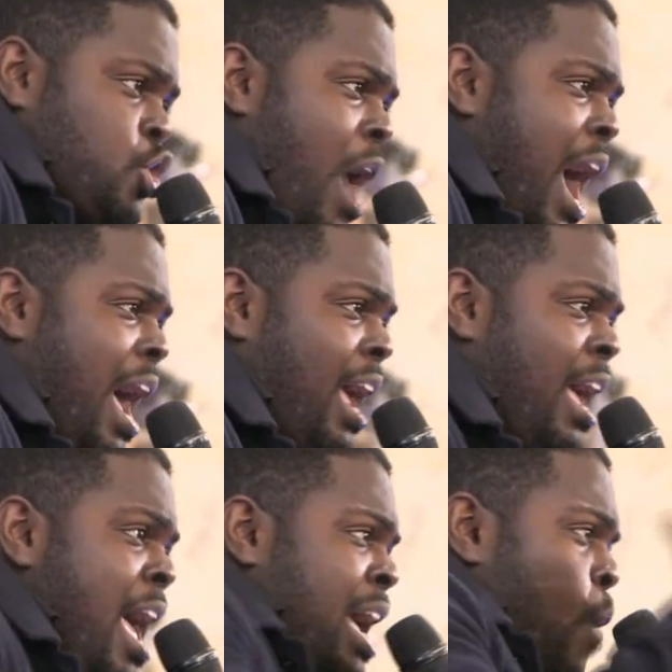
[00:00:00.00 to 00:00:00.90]

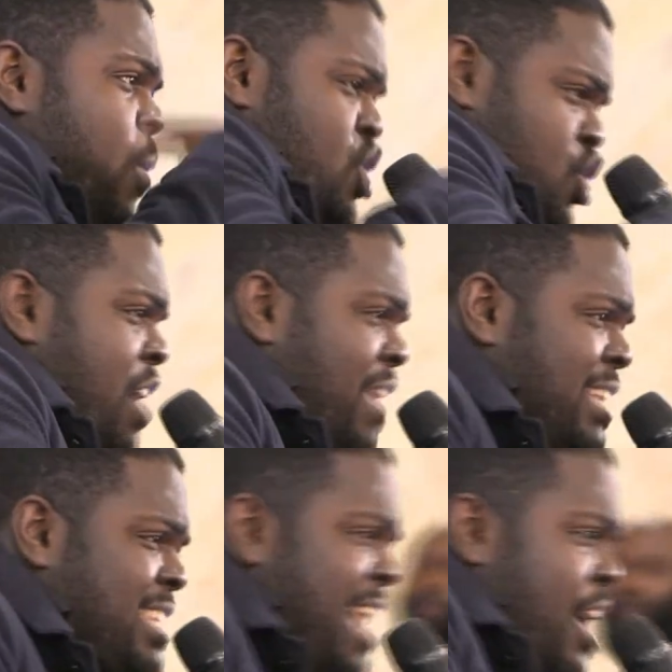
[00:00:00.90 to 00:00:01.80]
dry. Can we sing
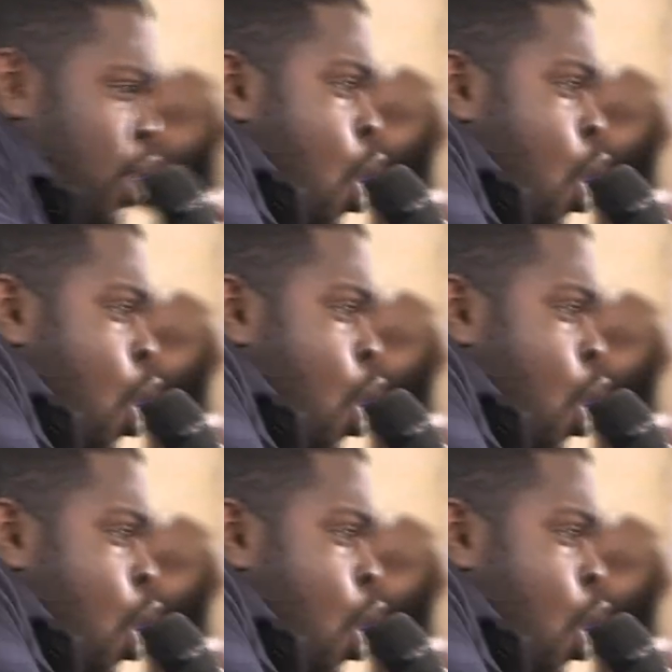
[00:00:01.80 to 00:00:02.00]
that together?